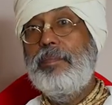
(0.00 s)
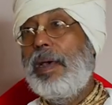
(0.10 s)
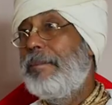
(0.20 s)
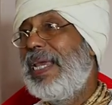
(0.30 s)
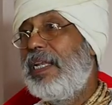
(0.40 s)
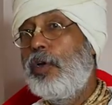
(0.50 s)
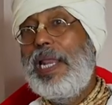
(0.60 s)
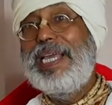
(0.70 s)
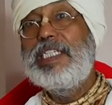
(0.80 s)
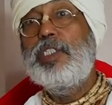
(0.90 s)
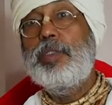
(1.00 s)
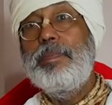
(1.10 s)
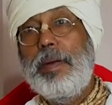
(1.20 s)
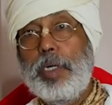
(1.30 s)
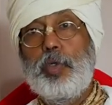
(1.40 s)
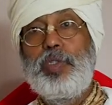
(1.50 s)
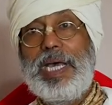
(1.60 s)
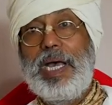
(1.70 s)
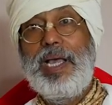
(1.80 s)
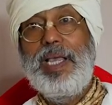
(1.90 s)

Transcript: My main leg is Brahmakunda.